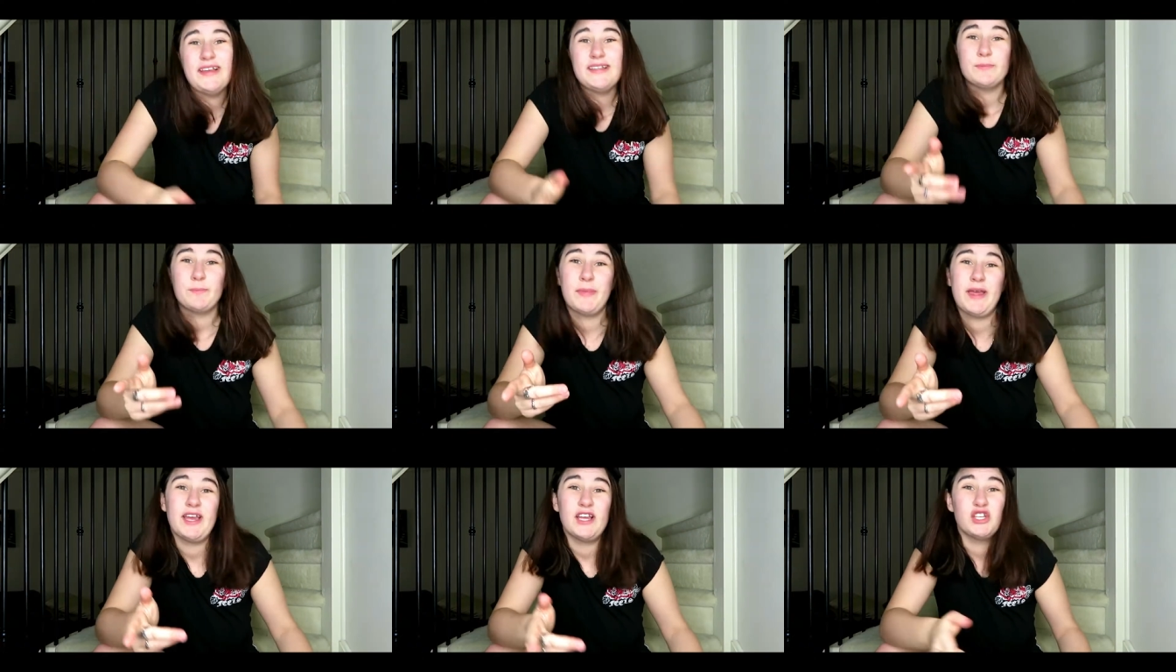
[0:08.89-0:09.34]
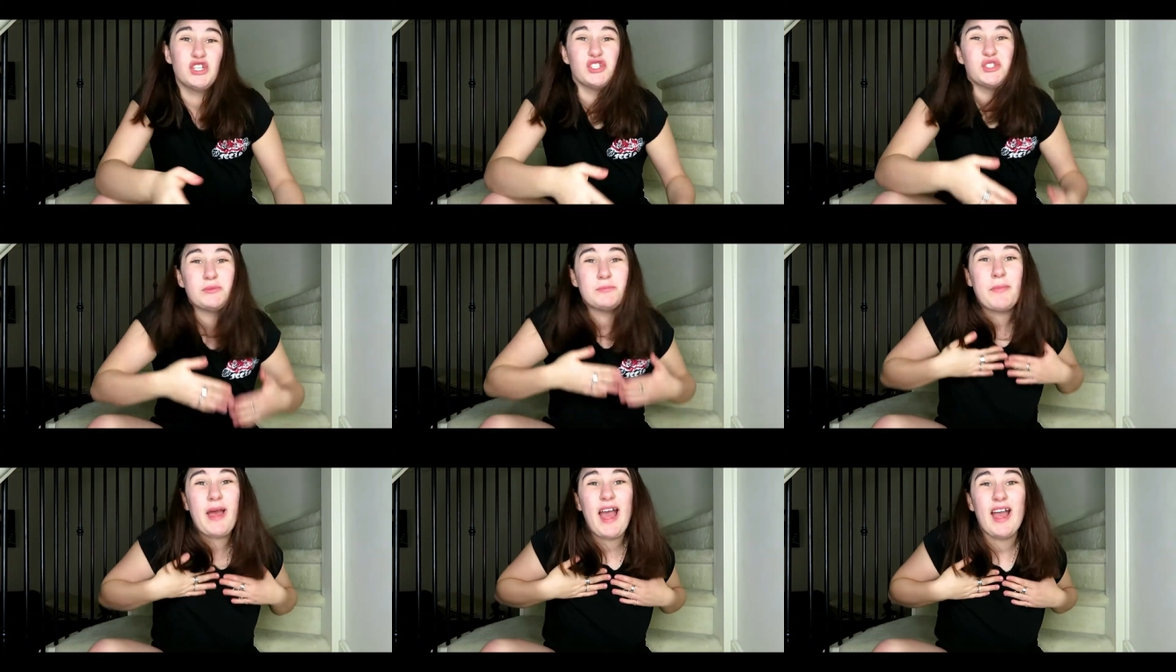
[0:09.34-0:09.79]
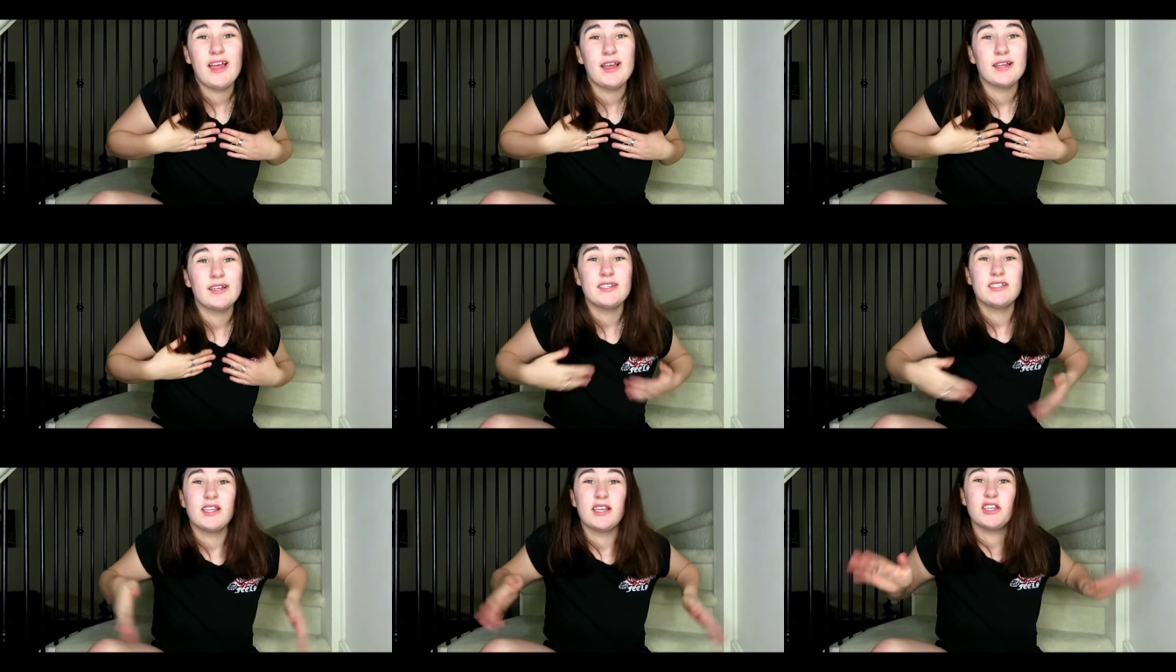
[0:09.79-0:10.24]
This bitch is
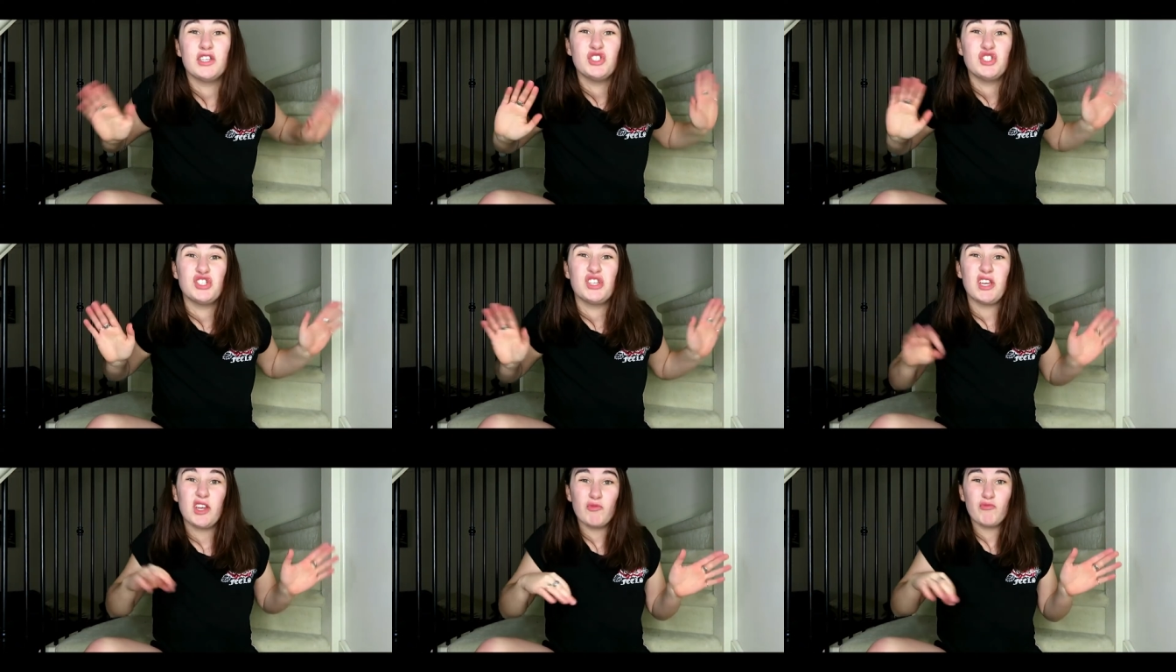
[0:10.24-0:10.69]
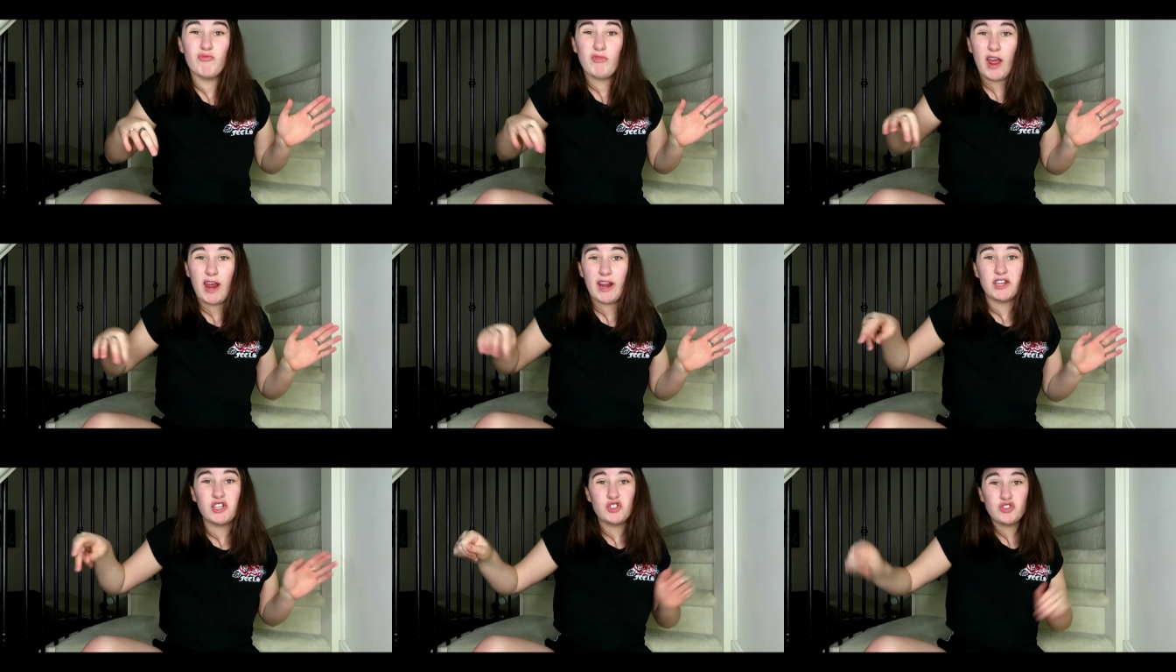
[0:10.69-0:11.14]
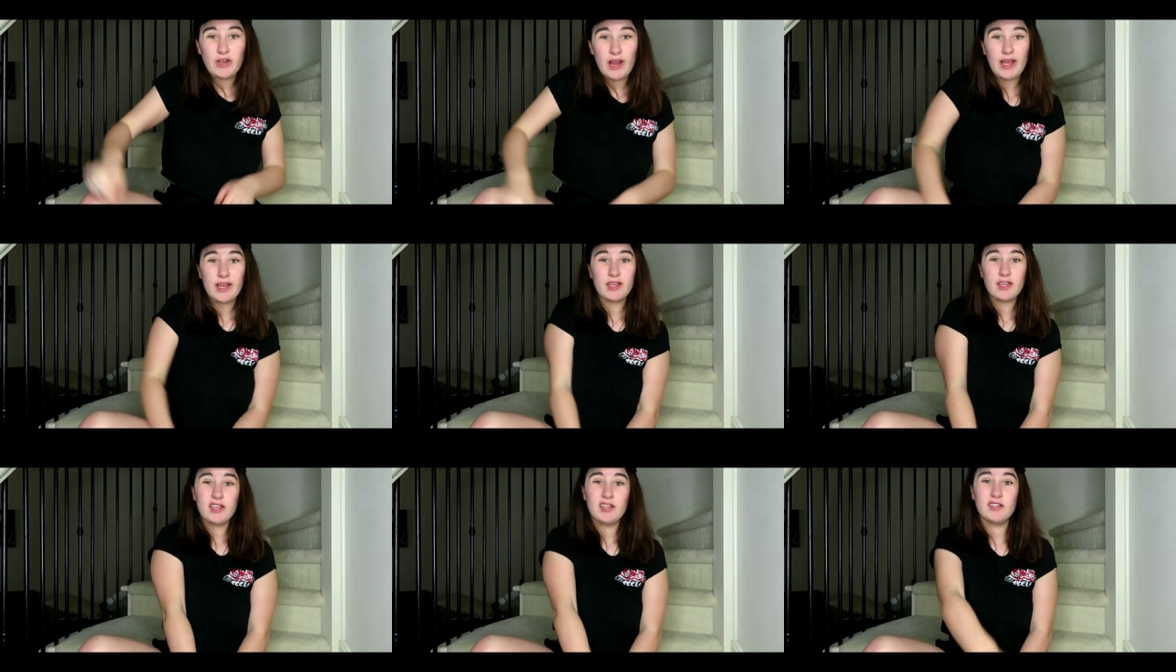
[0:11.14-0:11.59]
think she can
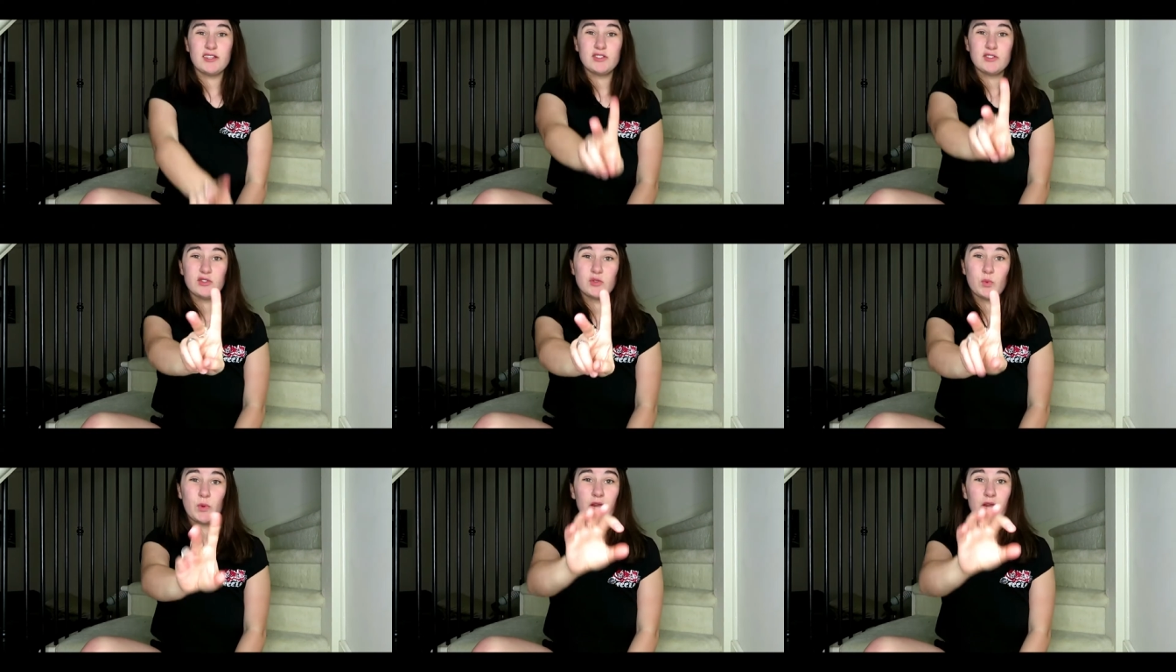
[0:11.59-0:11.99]
write a check.